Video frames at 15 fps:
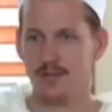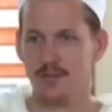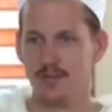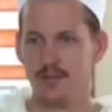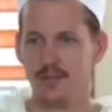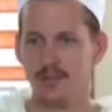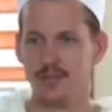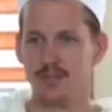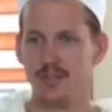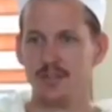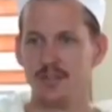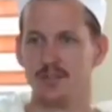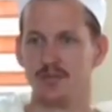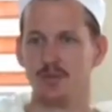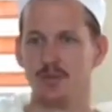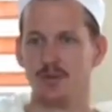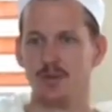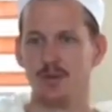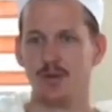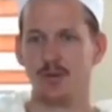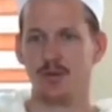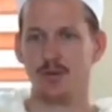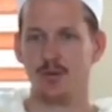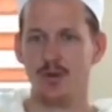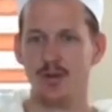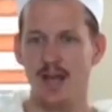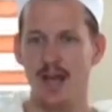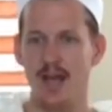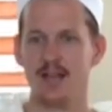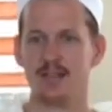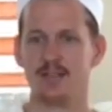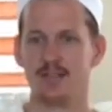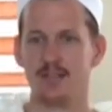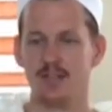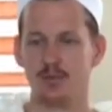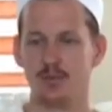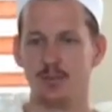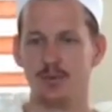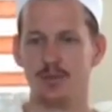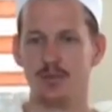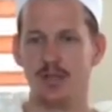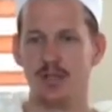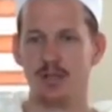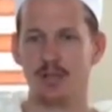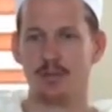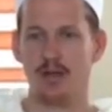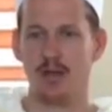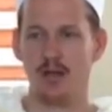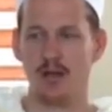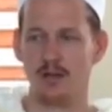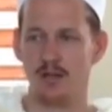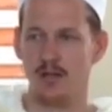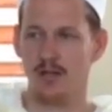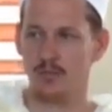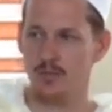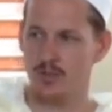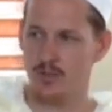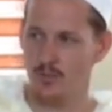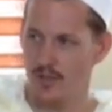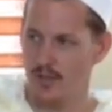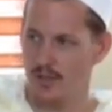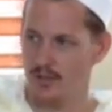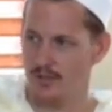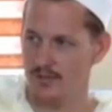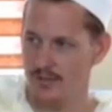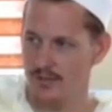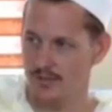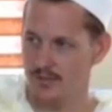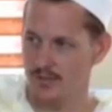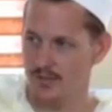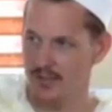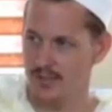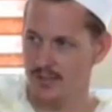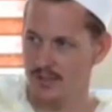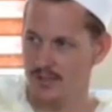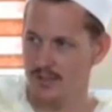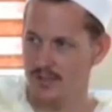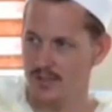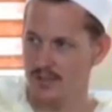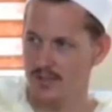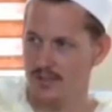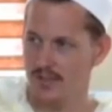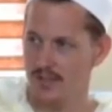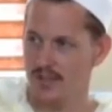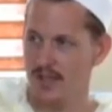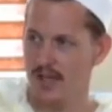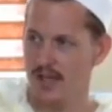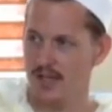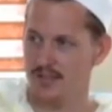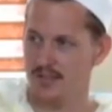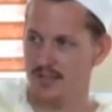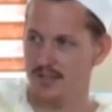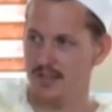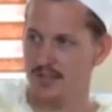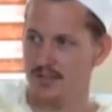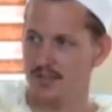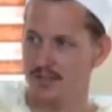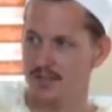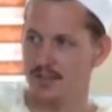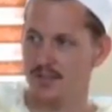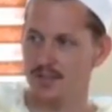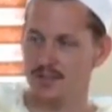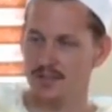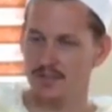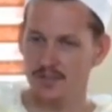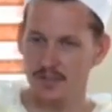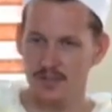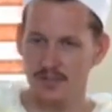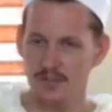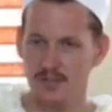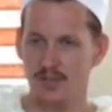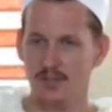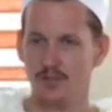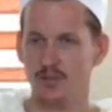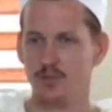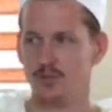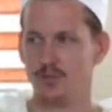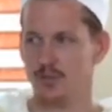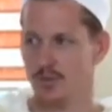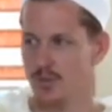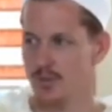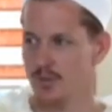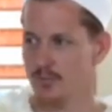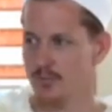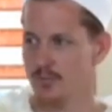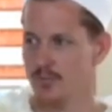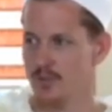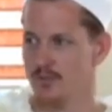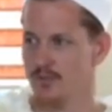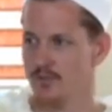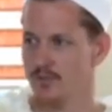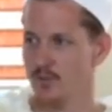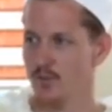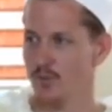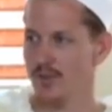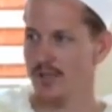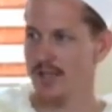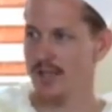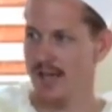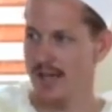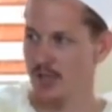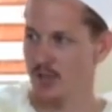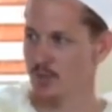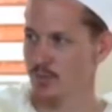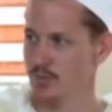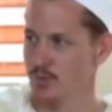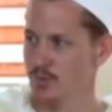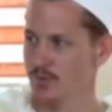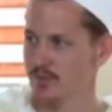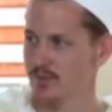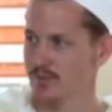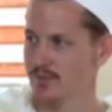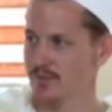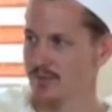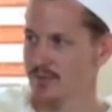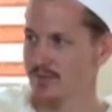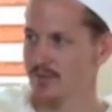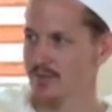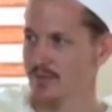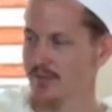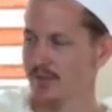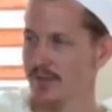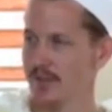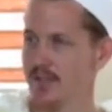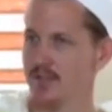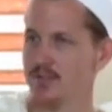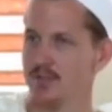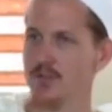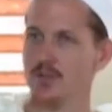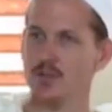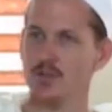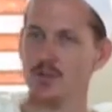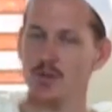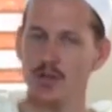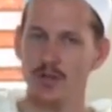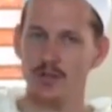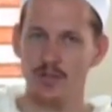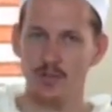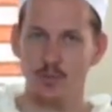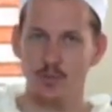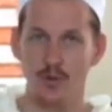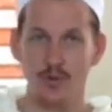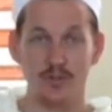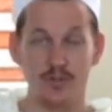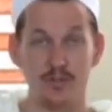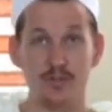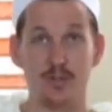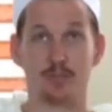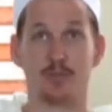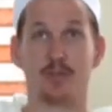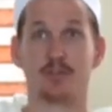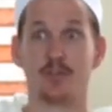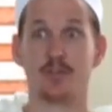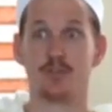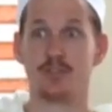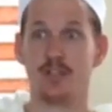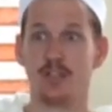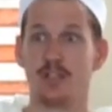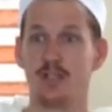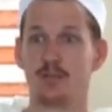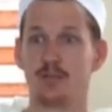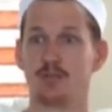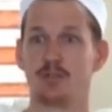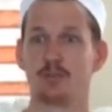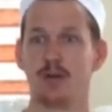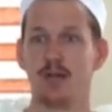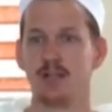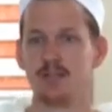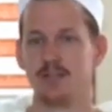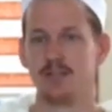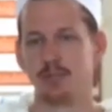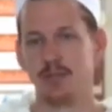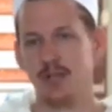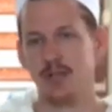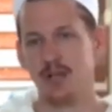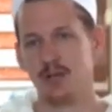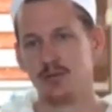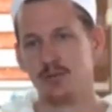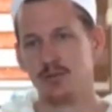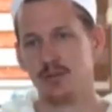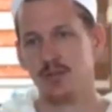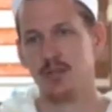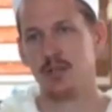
You know, just as if you hear the word accident when we were talking about A'rad wa Jawahir yesterday, that an accident is a philosophical term for an attribute. Right? And so that you hear these words and the first thing that comes to your mind is something else,